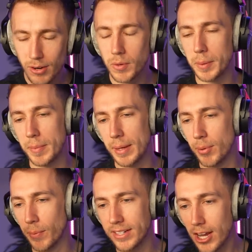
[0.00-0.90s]
I don't want to be mean,
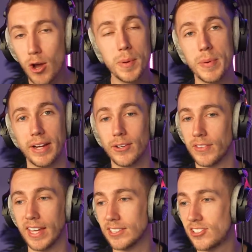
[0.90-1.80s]
but when Toby went
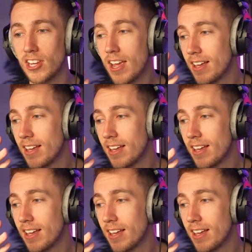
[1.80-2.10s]
on this,